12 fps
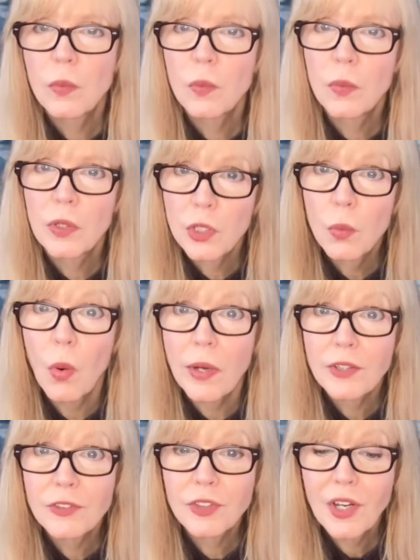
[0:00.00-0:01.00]
where you
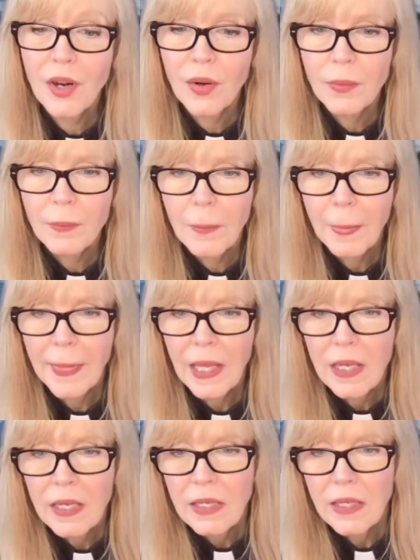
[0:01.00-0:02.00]
wanted to go.
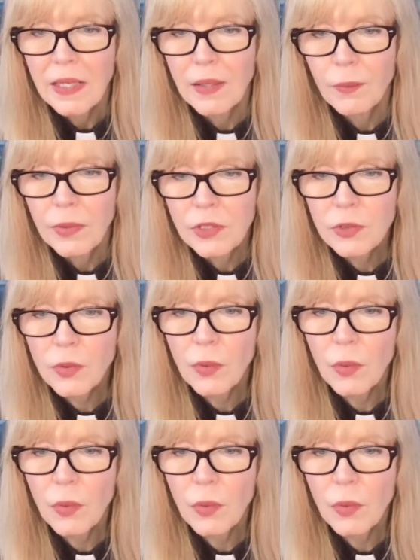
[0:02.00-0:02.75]
And when you grow